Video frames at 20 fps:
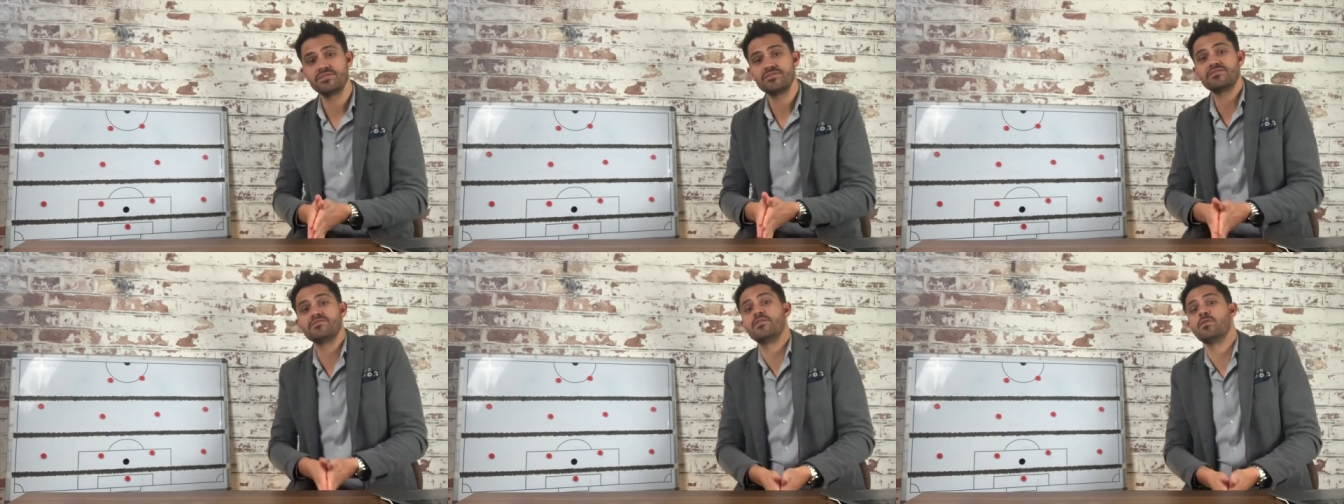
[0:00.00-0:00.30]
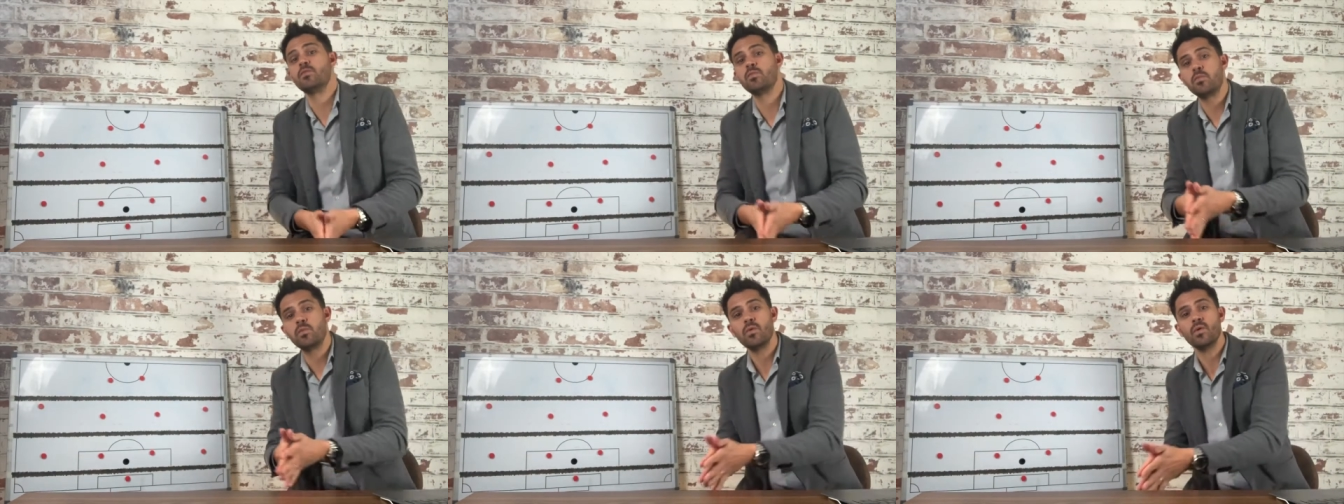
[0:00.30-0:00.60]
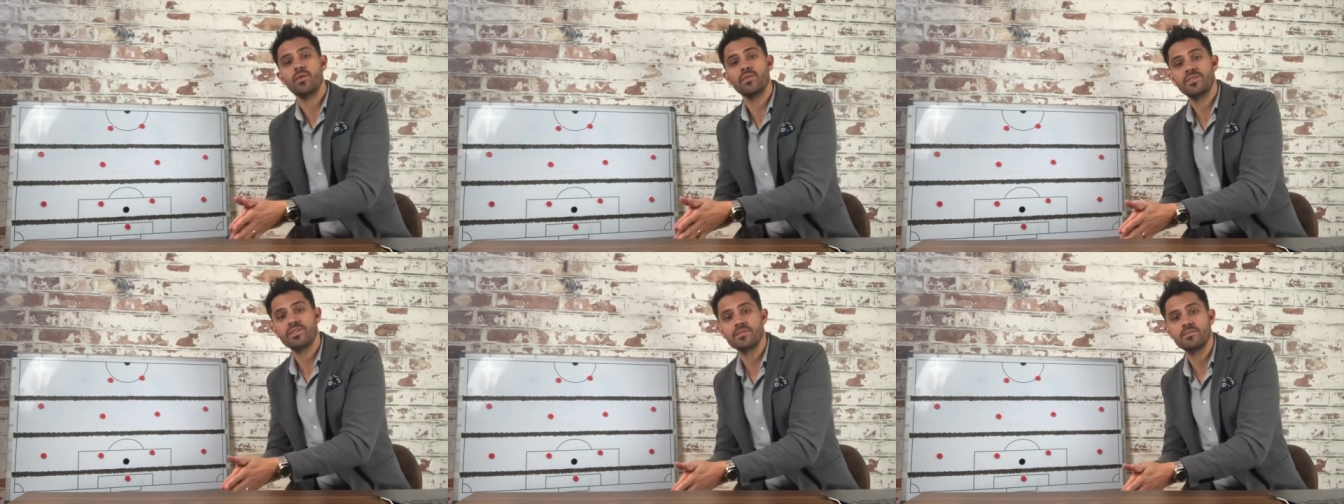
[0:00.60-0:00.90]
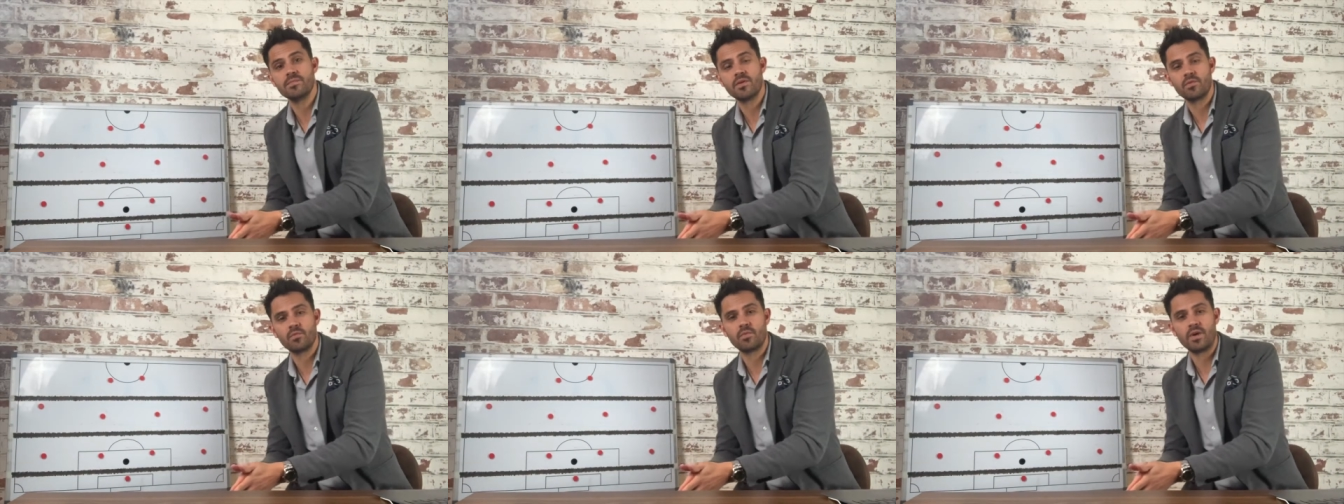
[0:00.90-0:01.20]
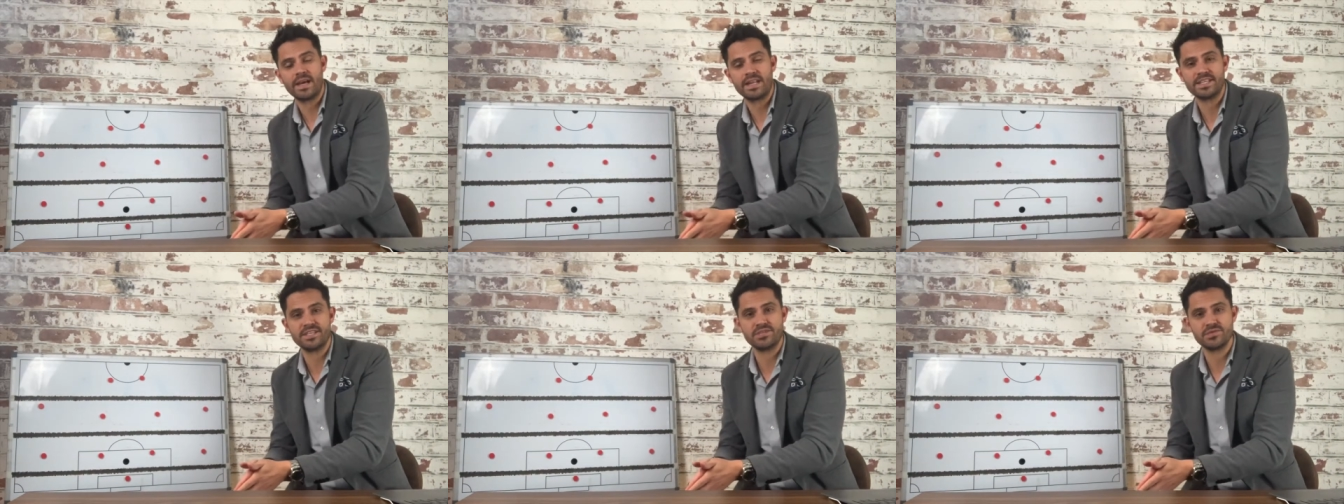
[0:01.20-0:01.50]
Reward them
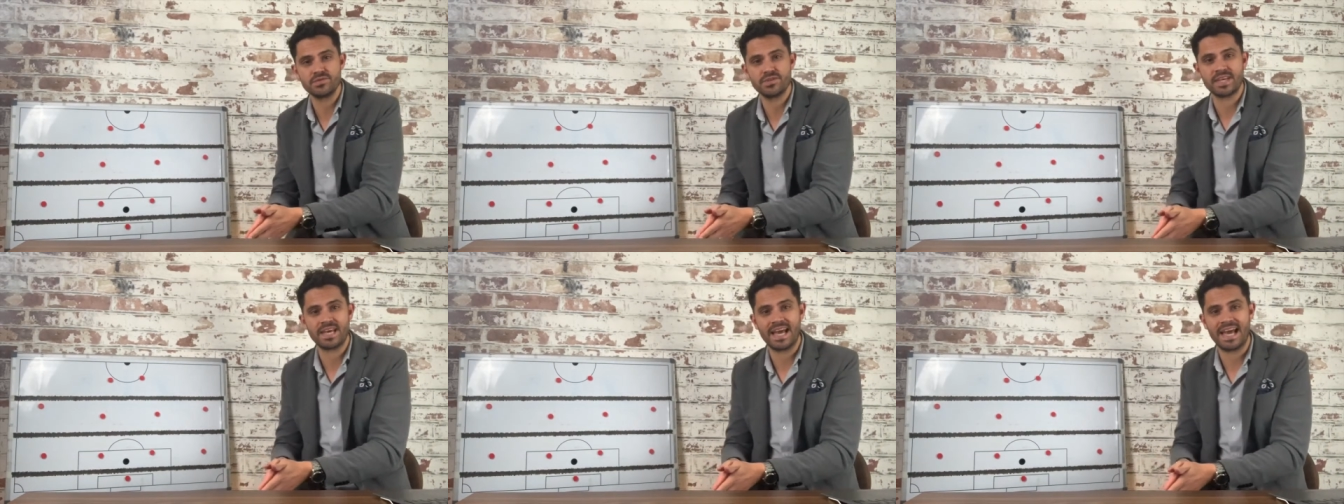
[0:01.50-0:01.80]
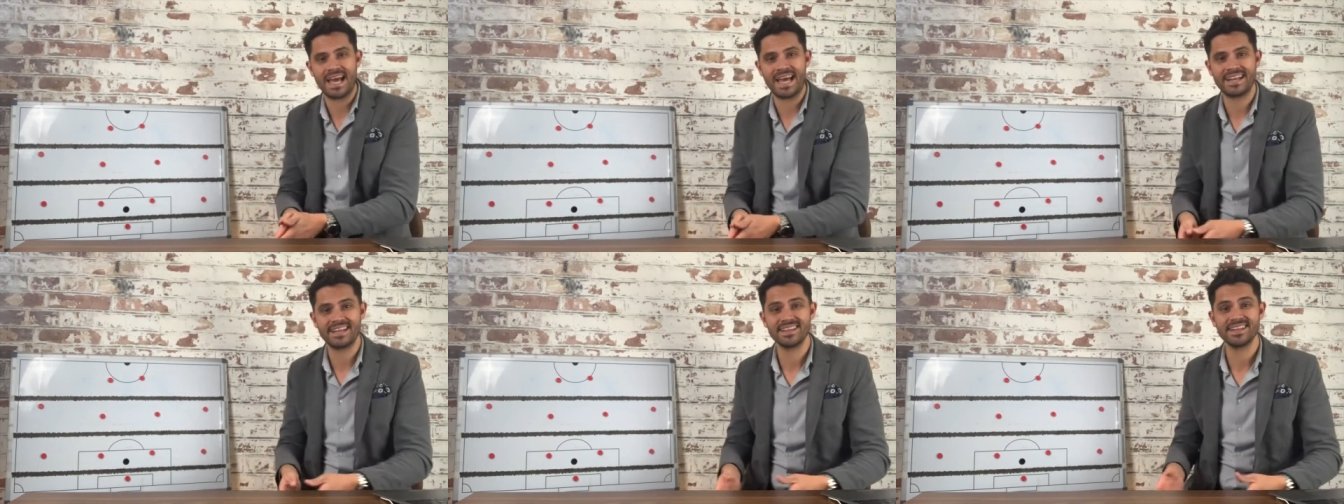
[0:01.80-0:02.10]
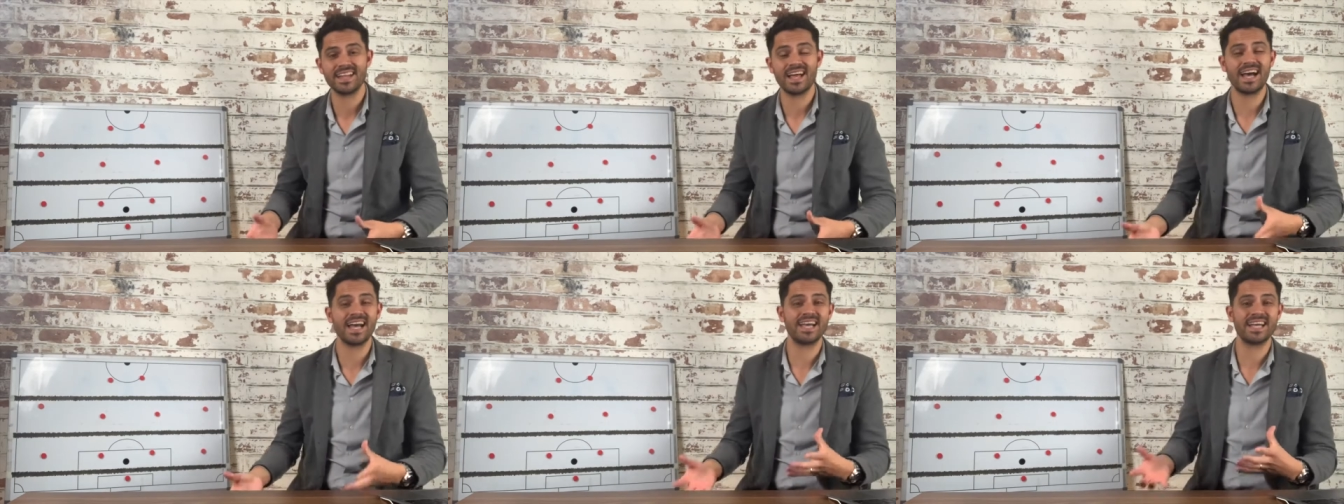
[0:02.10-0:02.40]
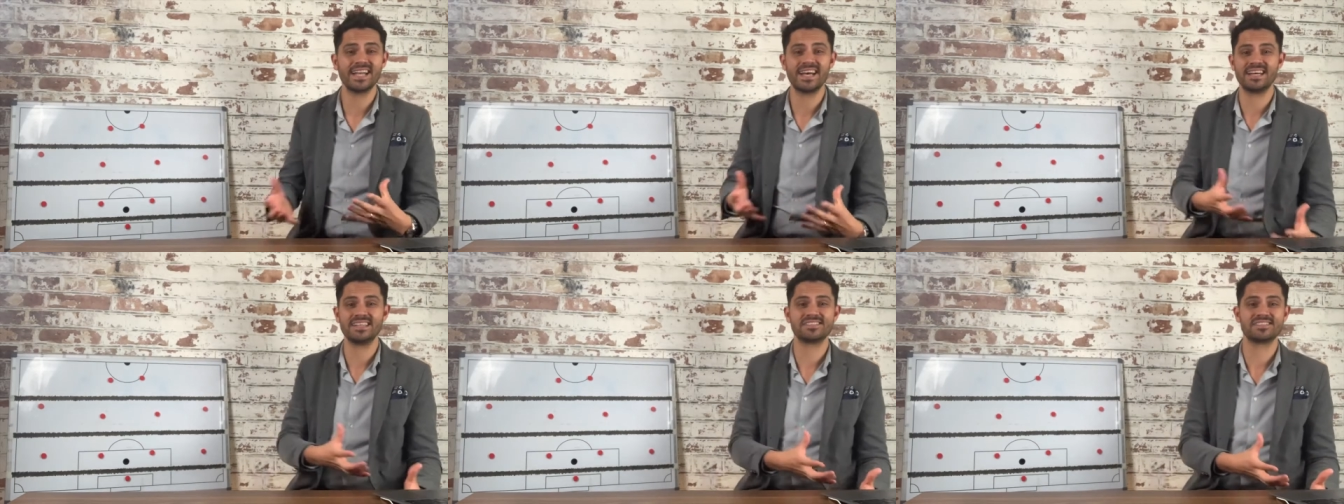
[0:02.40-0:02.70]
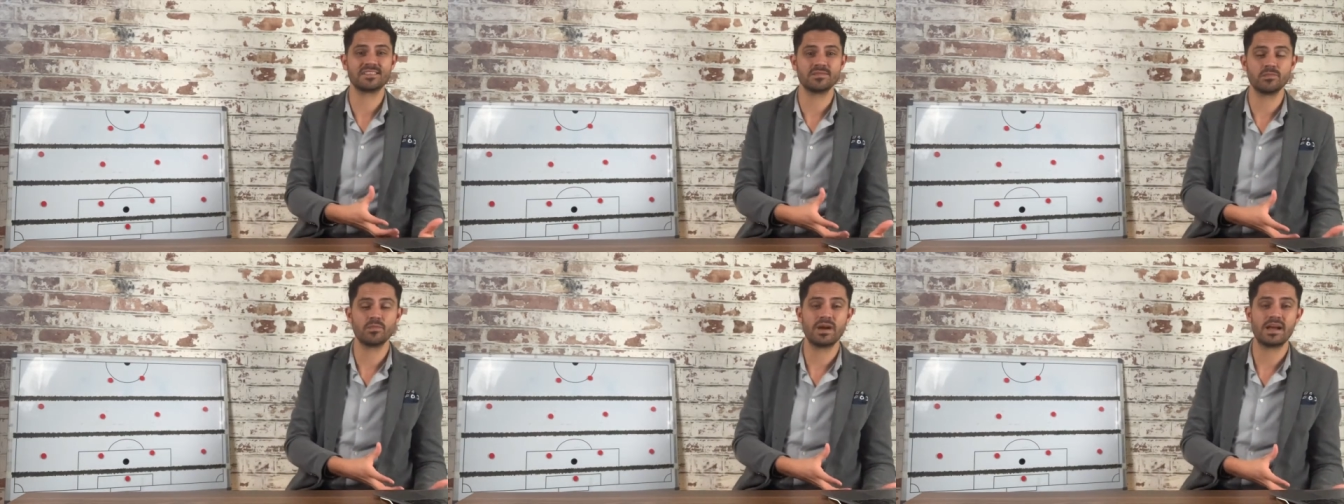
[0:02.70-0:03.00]
when you can. Lionize
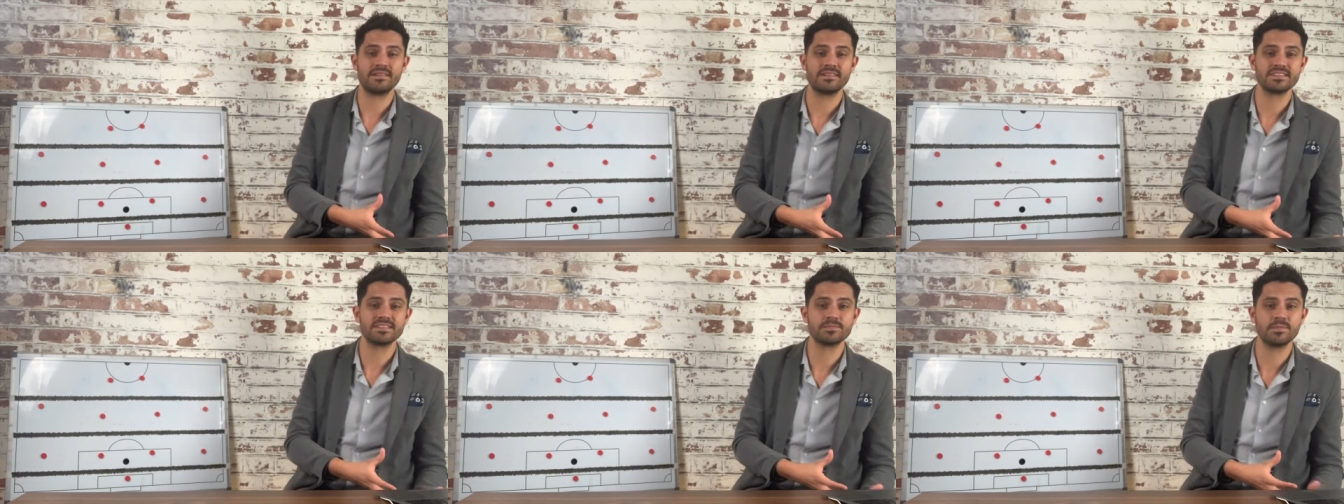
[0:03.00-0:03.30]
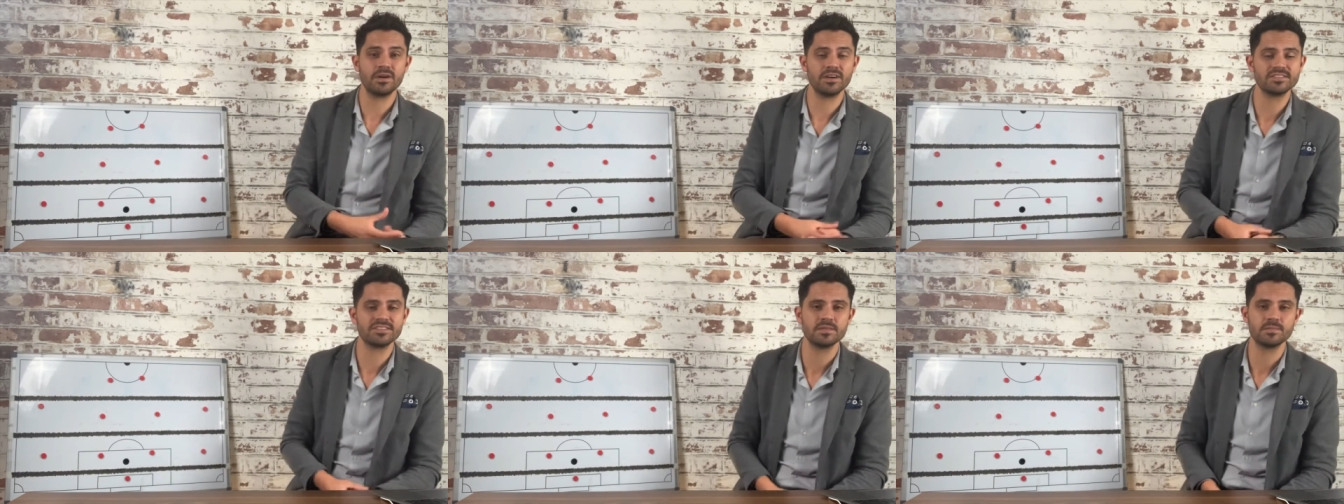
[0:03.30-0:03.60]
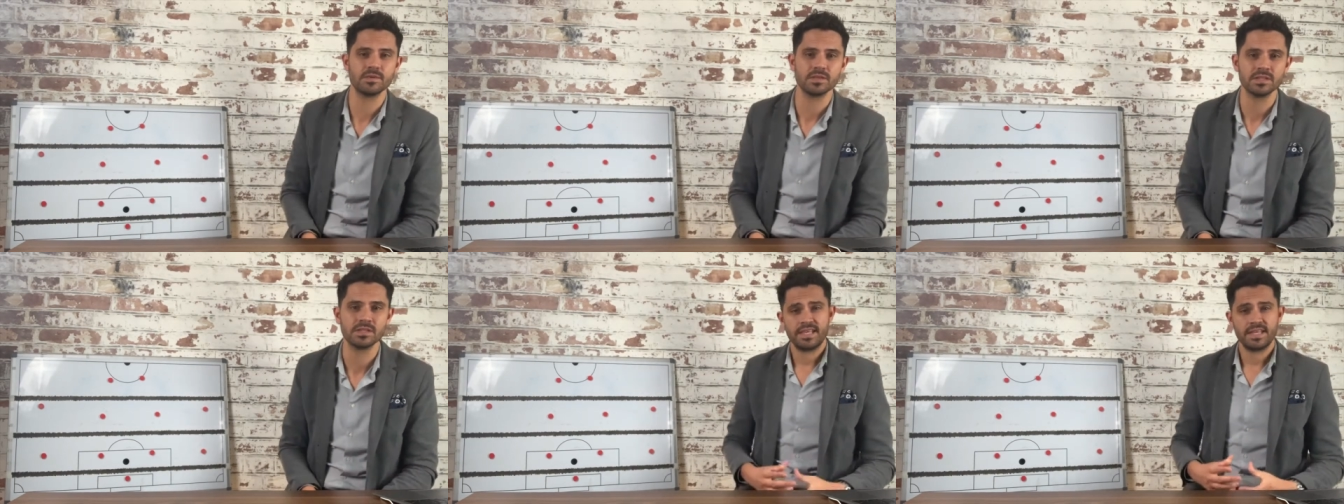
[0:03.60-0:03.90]
them where it's possible.